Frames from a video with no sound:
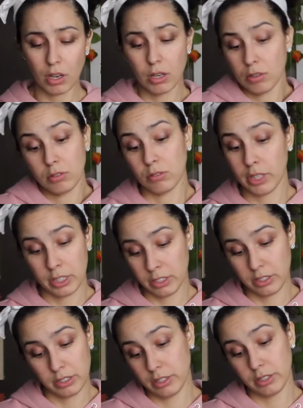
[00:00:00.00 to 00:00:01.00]
I don't know why I
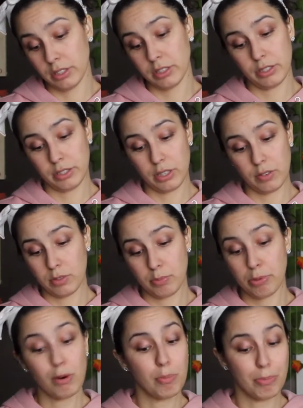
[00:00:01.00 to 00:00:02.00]
just did that. I just thought it was
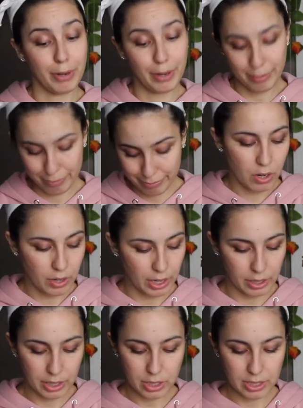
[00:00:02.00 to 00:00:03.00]
appropriate.
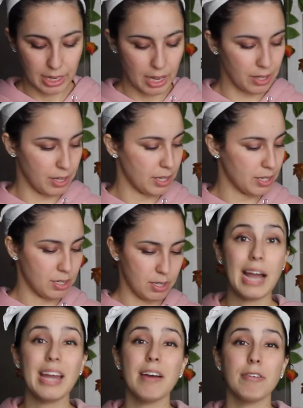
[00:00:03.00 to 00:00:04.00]
Okay, let's scan this.
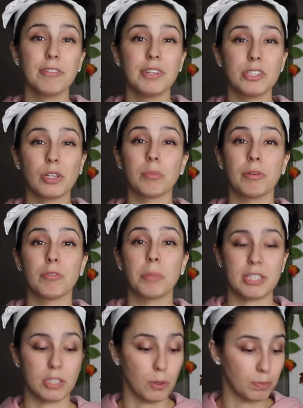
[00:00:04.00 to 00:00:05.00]
I have a feeling these are gonna be from
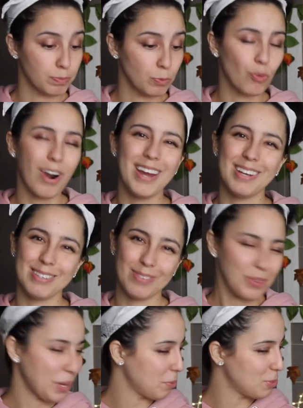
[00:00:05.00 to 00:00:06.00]
Mexico. Right,
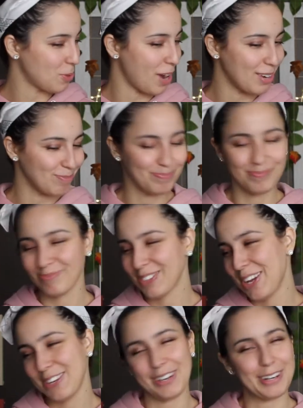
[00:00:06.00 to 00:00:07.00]
I was right.
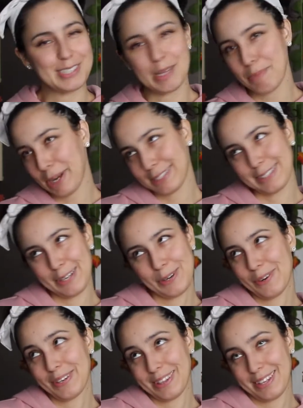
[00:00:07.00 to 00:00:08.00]
Not because I'm Mexican
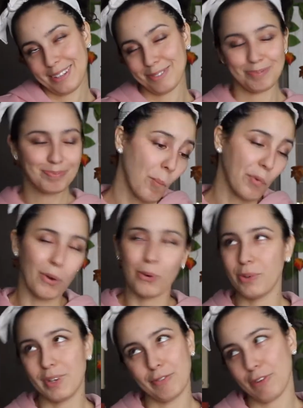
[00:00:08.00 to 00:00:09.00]
or anything.
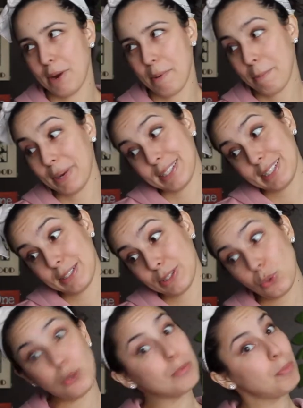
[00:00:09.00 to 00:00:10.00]
Or you can find them at Mexican
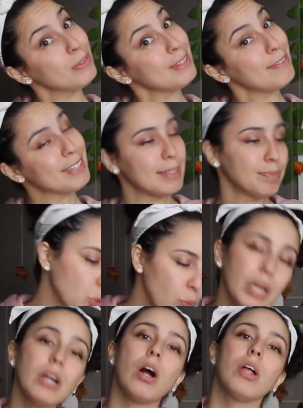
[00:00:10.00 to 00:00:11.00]
stores most often.
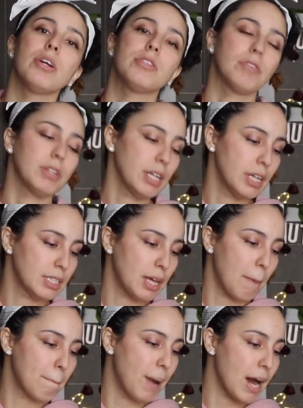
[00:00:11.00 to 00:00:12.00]
$3 for these.
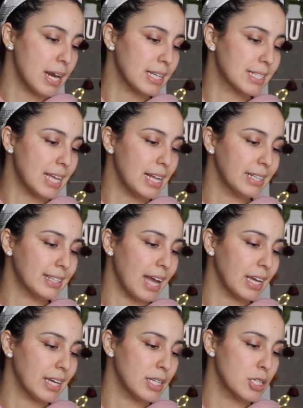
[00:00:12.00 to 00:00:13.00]
Barcel
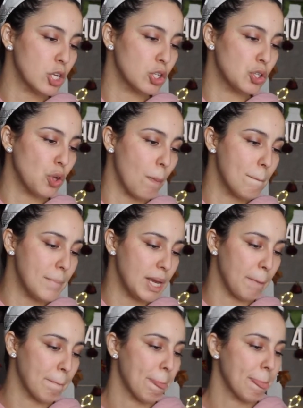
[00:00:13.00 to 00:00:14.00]
Takis
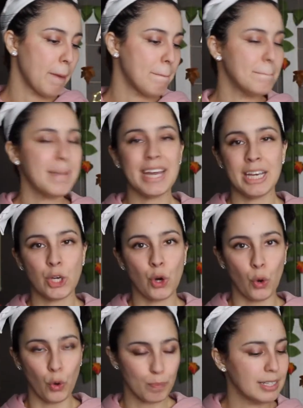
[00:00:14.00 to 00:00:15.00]
Zombie, Mexico.